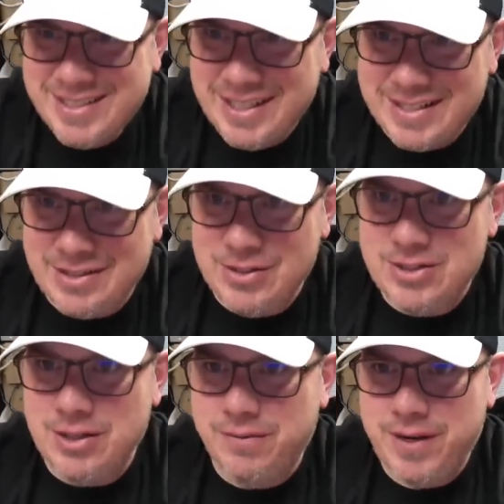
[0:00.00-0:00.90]
That's good
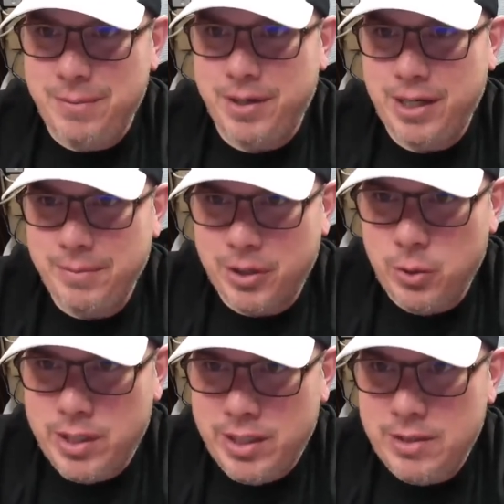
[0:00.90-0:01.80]
stuff. Hey, Mary
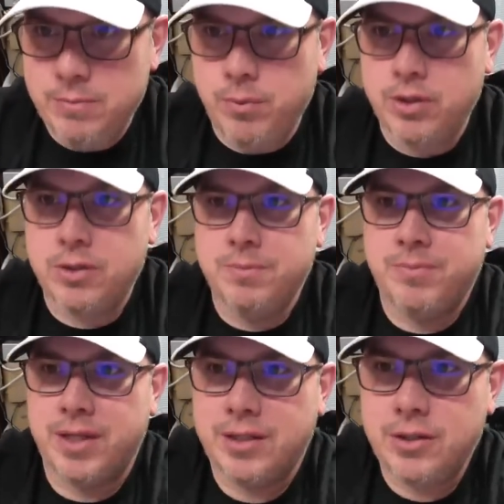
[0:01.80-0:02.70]
McQueen, welcome.
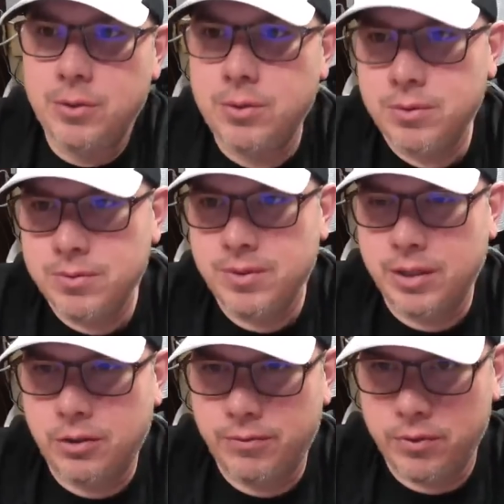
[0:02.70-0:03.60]
Thank you.
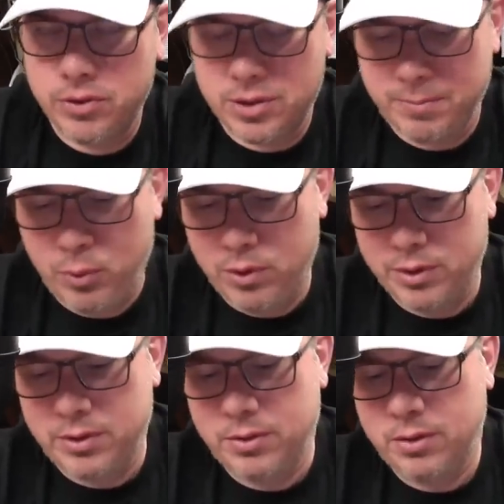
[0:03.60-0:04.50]
Thank you for the
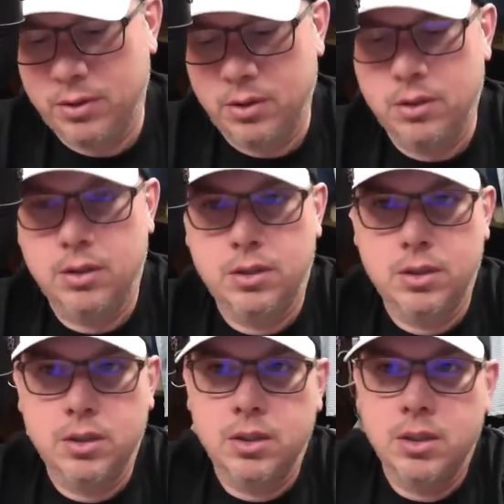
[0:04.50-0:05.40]
support.
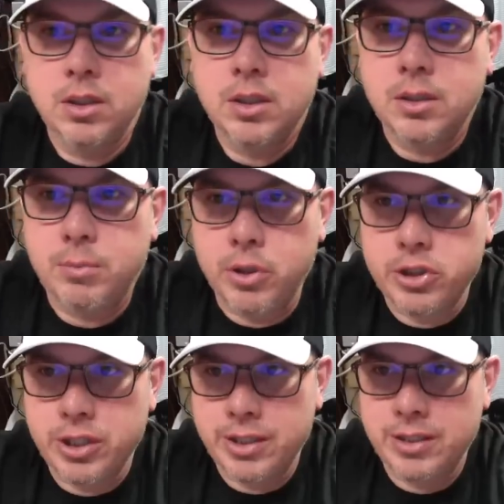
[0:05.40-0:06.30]

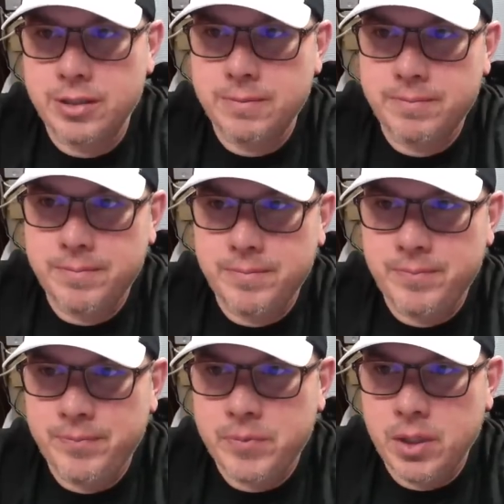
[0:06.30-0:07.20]
Appreciate it.
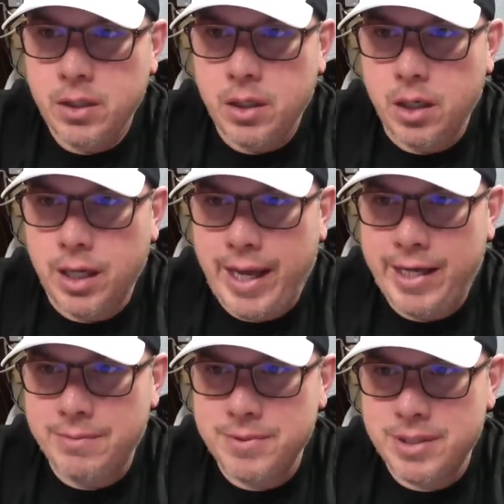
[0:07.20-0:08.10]

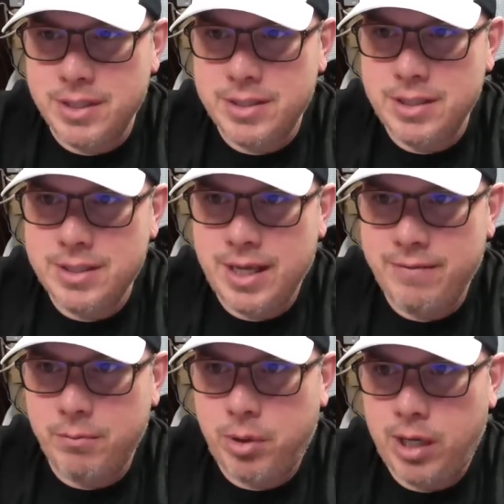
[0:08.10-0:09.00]
Adam says he's
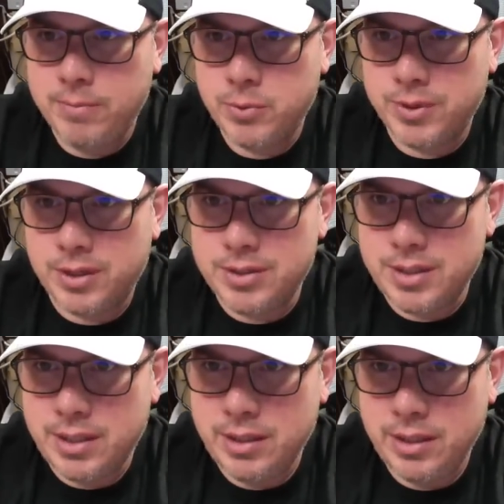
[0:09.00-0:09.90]
having problems with
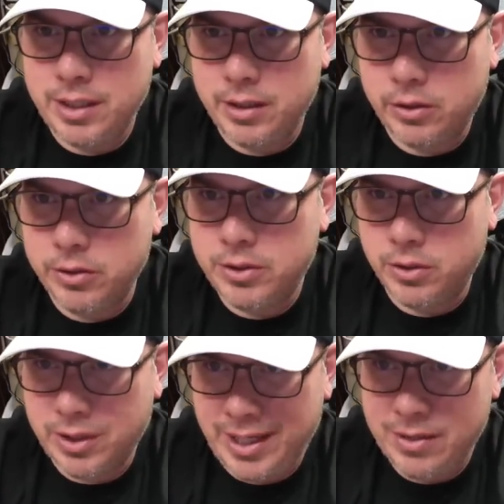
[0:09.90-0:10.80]
Cassini and the Good
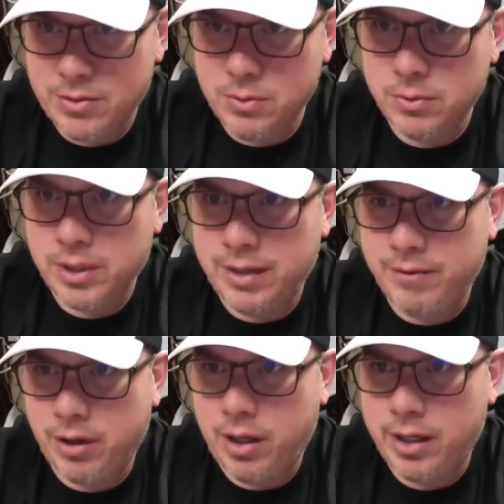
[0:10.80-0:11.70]
Till canceled. I have
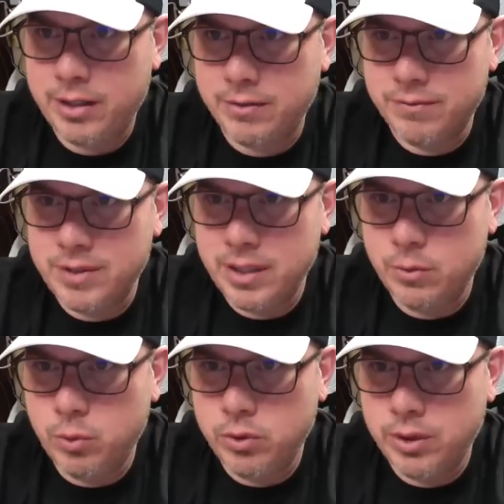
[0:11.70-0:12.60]
a lot of dead
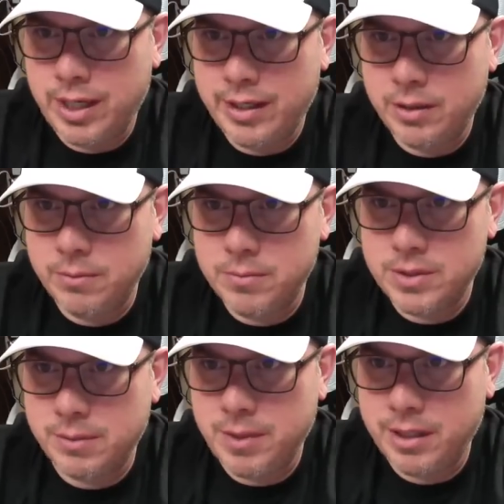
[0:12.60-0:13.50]
wood items.
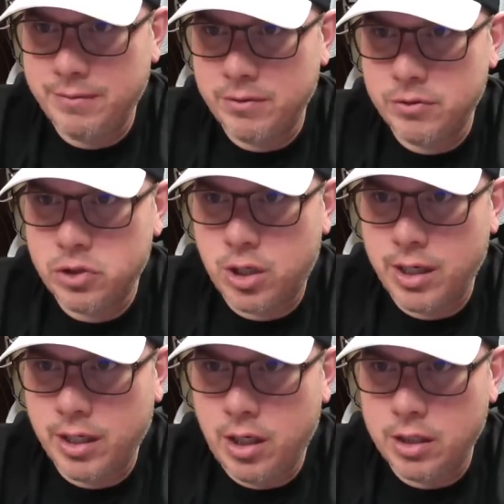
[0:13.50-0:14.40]
I'm not even
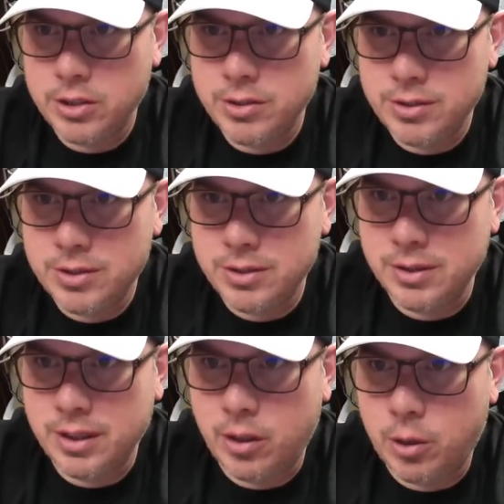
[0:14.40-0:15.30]
trying auctions
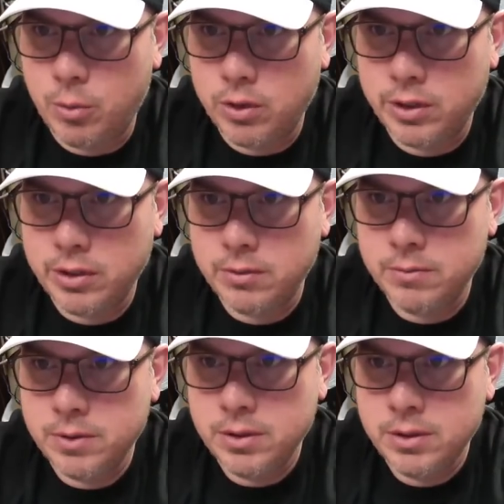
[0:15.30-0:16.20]
and they aren't working.
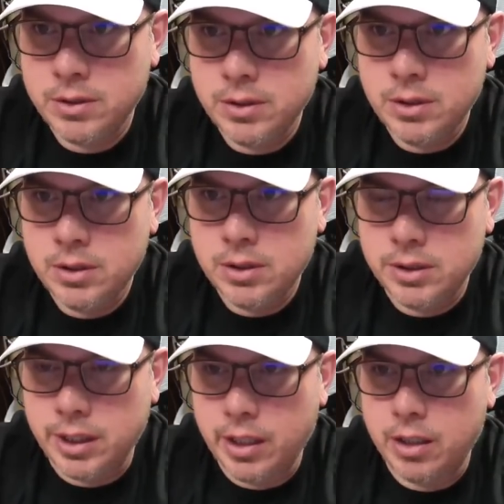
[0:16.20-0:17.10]

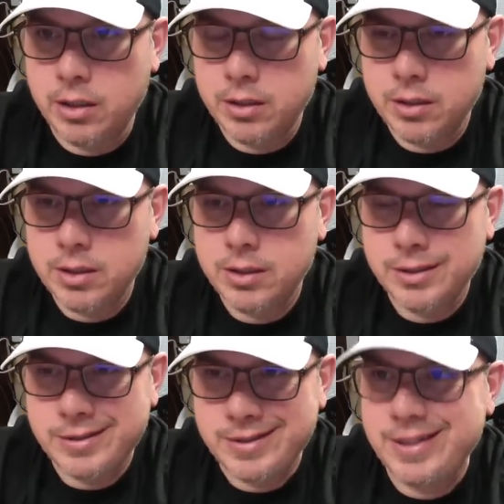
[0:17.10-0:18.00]
Yeah.
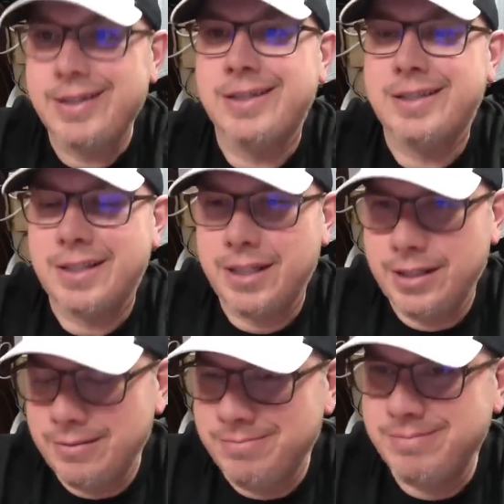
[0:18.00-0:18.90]
Yeah.
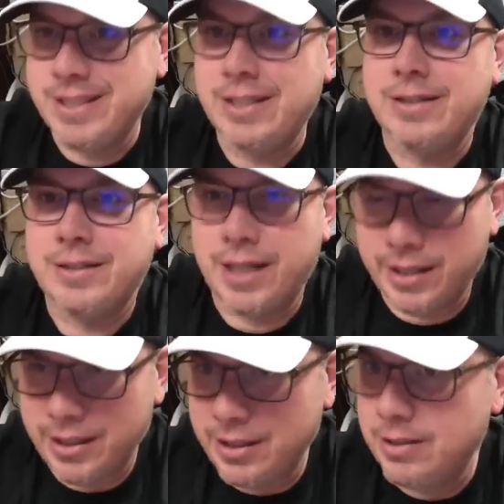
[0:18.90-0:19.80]
And yeah, I
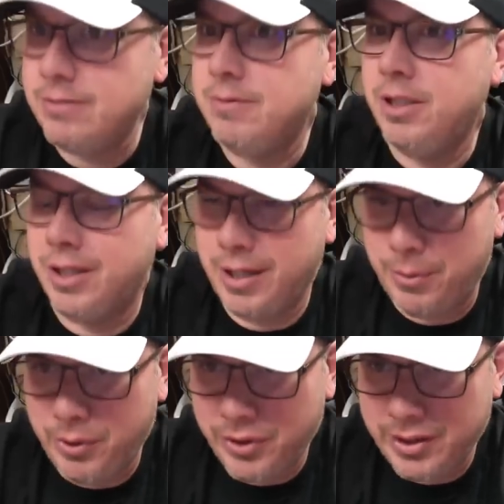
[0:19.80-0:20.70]
get it. I
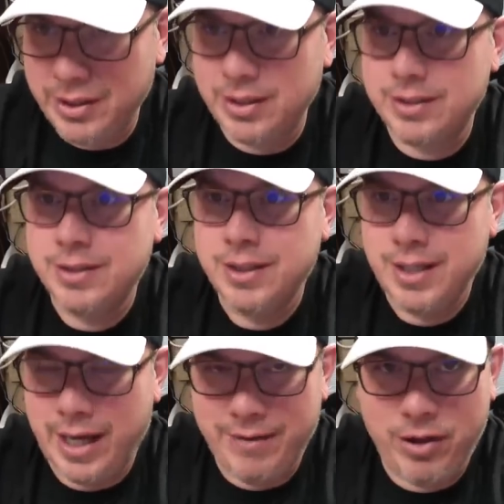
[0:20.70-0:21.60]
really get it.
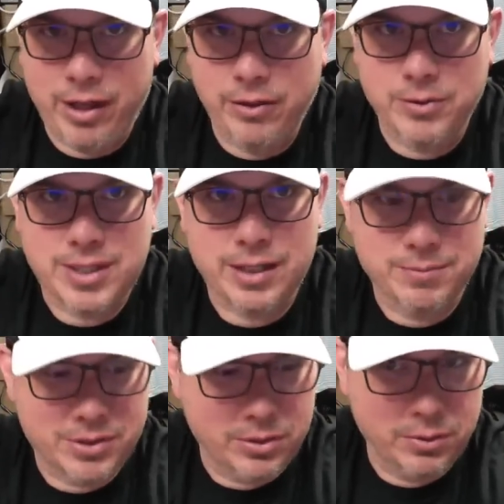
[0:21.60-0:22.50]
I have a lot of those
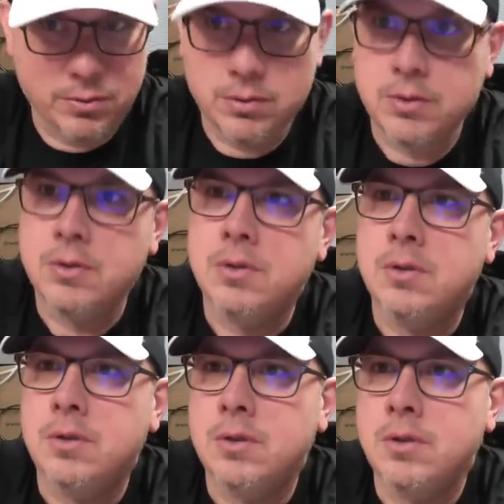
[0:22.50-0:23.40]
items too.
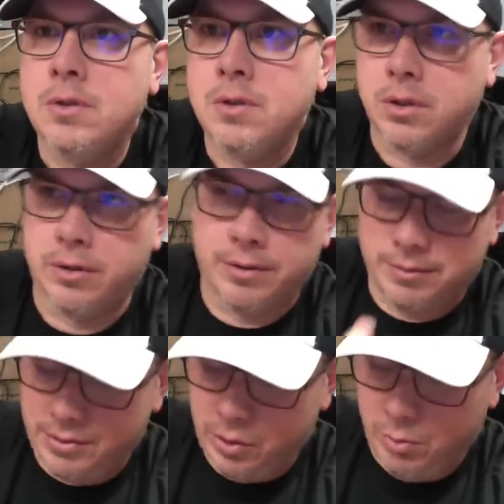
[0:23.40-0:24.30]
Oh,
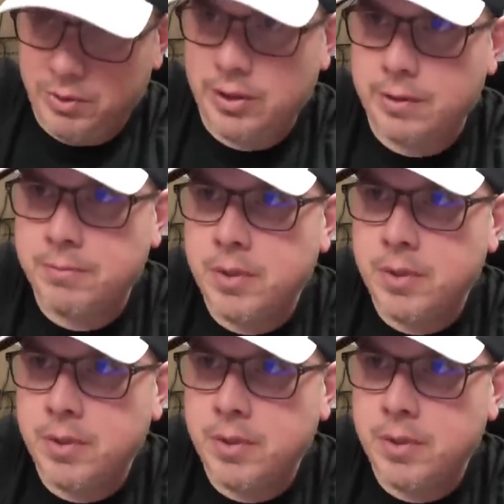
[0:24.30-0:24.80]
that's a stupid thing.